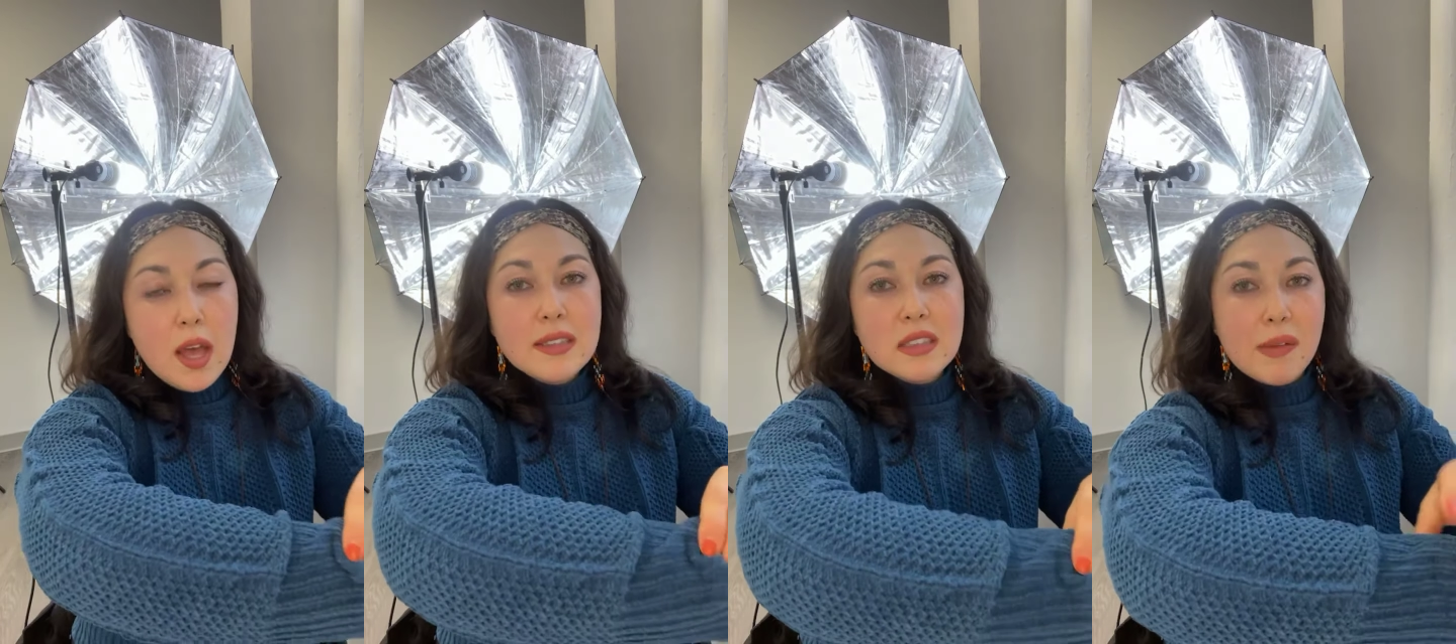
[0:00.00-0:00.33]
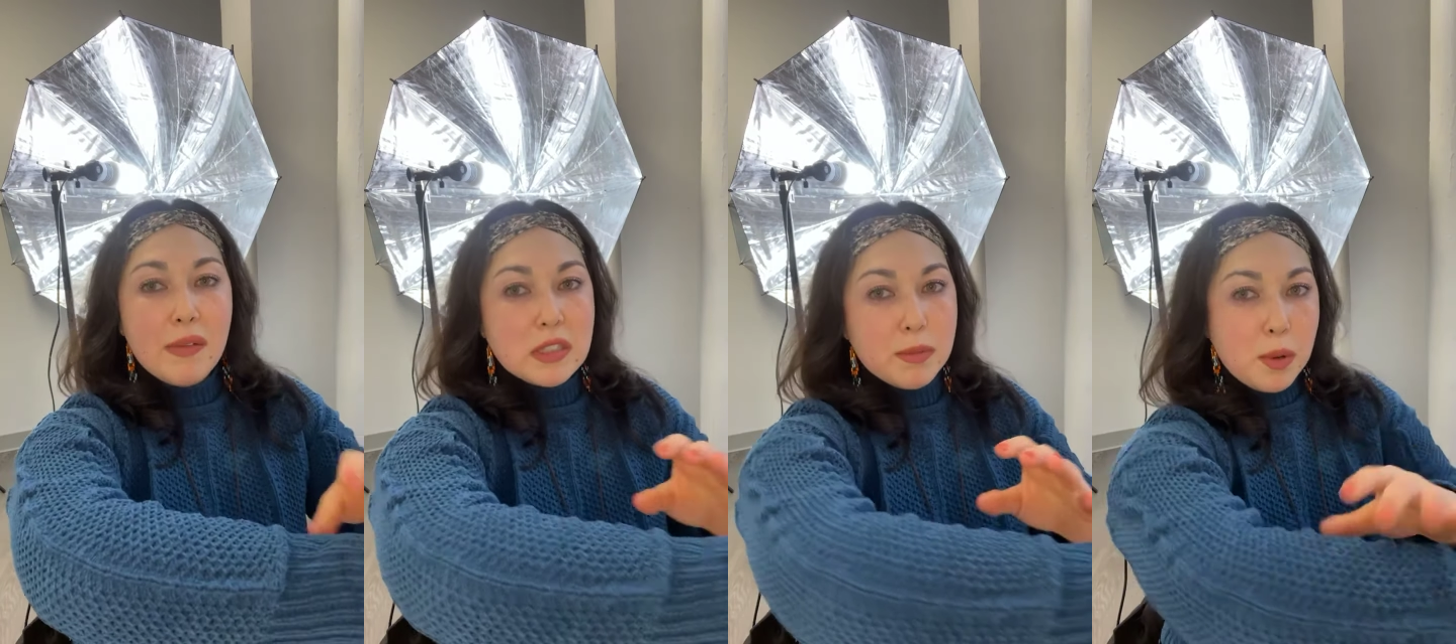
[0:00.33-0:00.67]
A sleeve
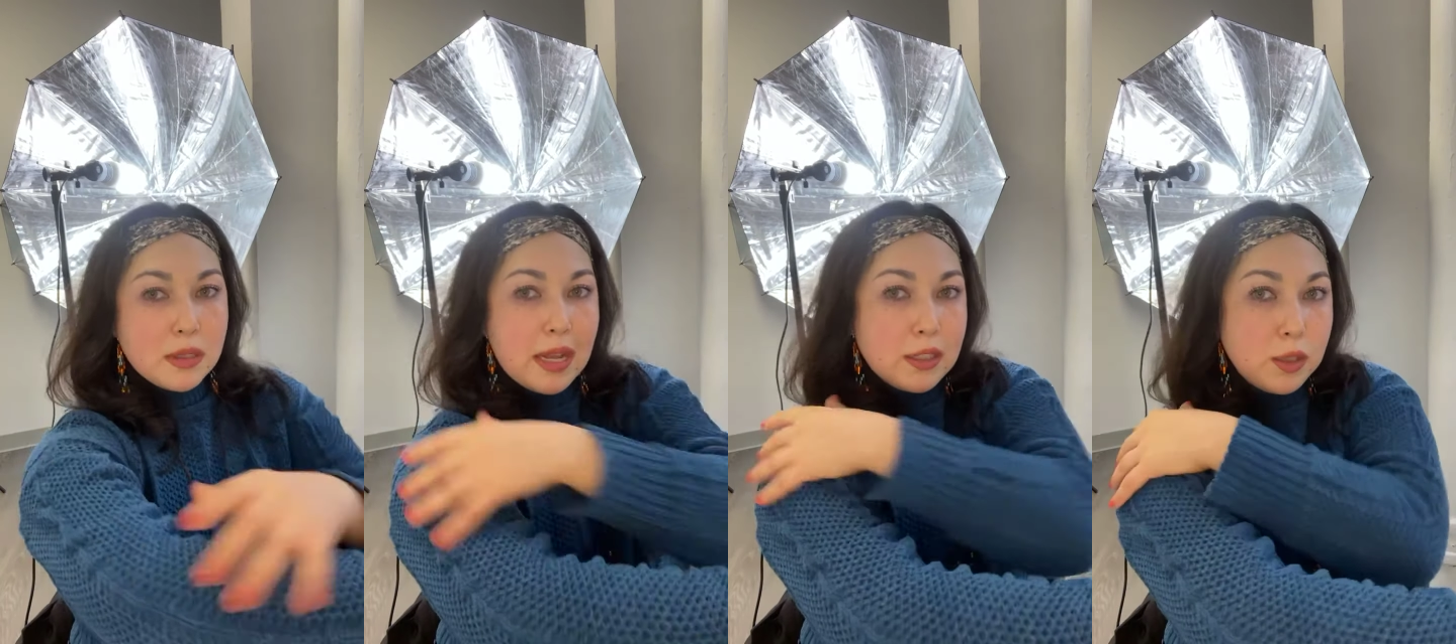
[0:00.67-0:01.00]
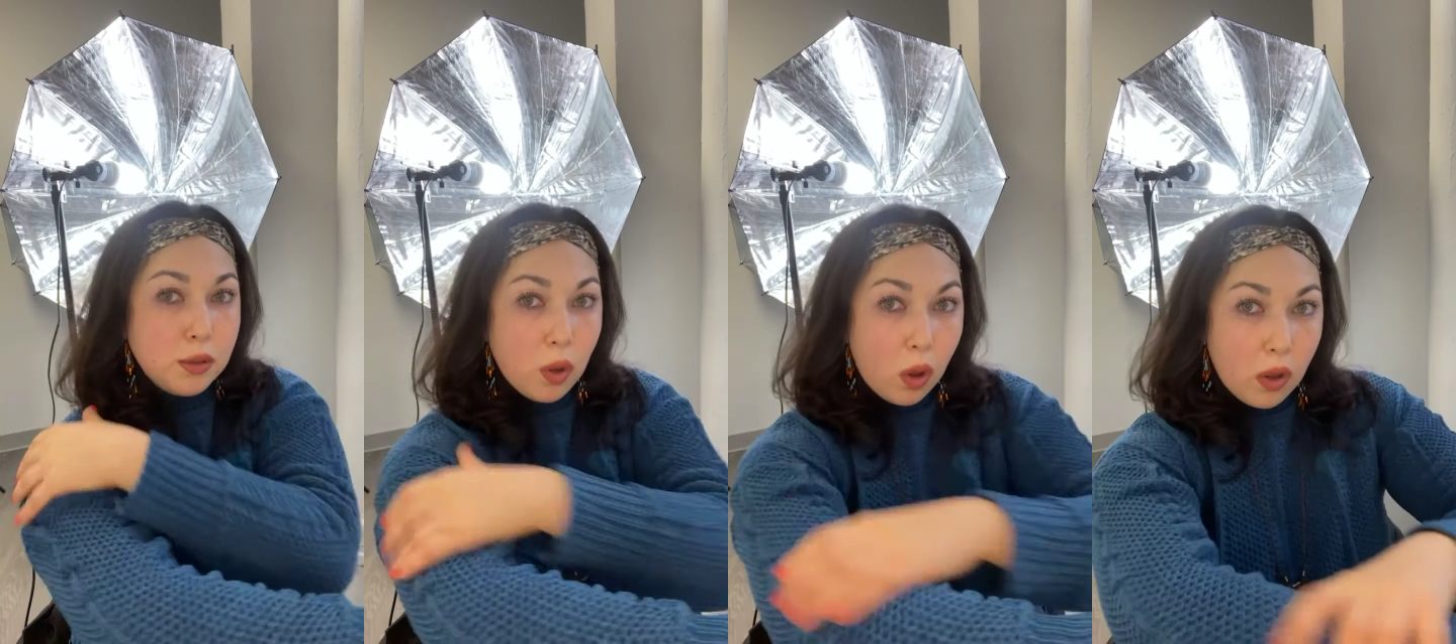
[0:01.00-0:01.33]
is someone who has
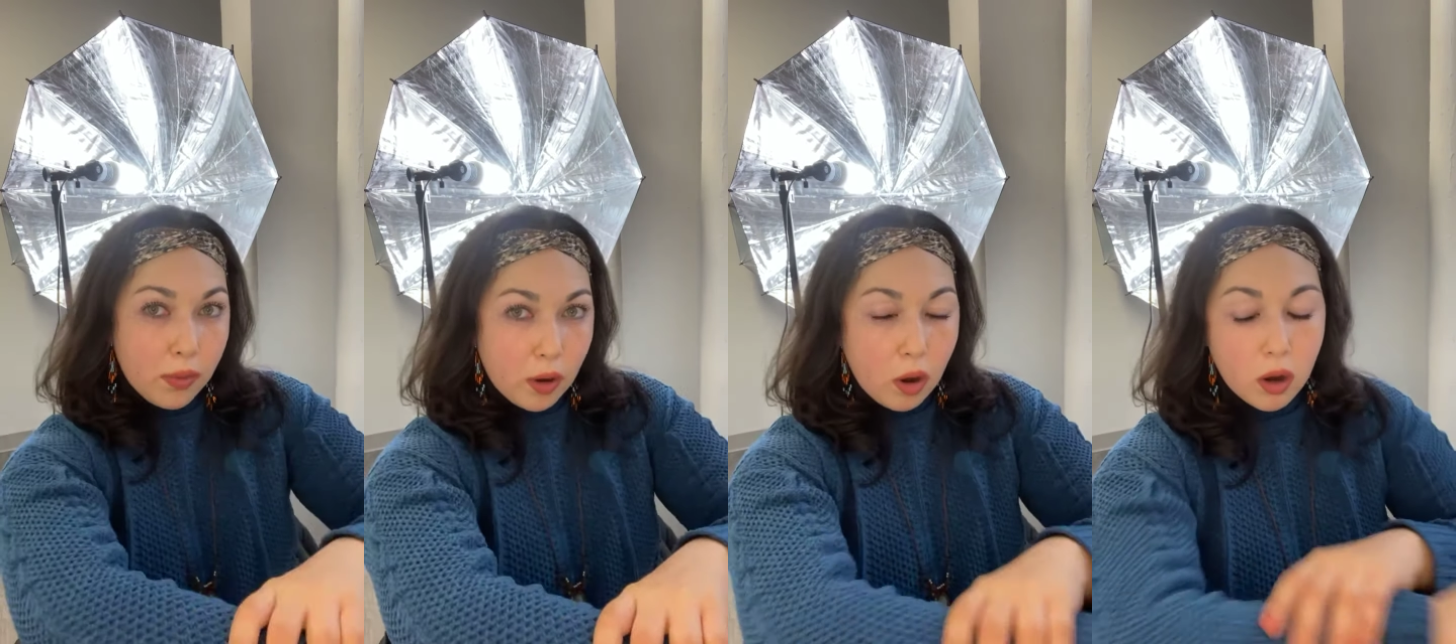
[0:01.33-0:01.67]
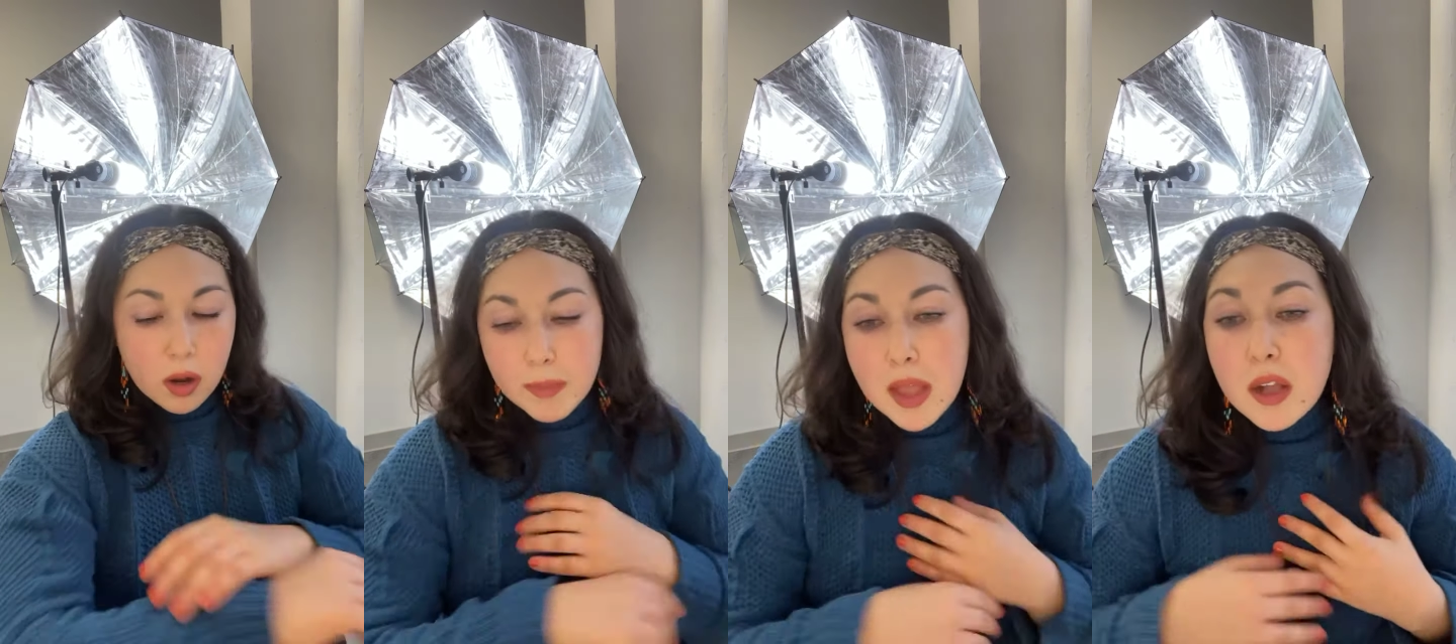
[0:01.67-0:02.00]
tattoos all on their arm.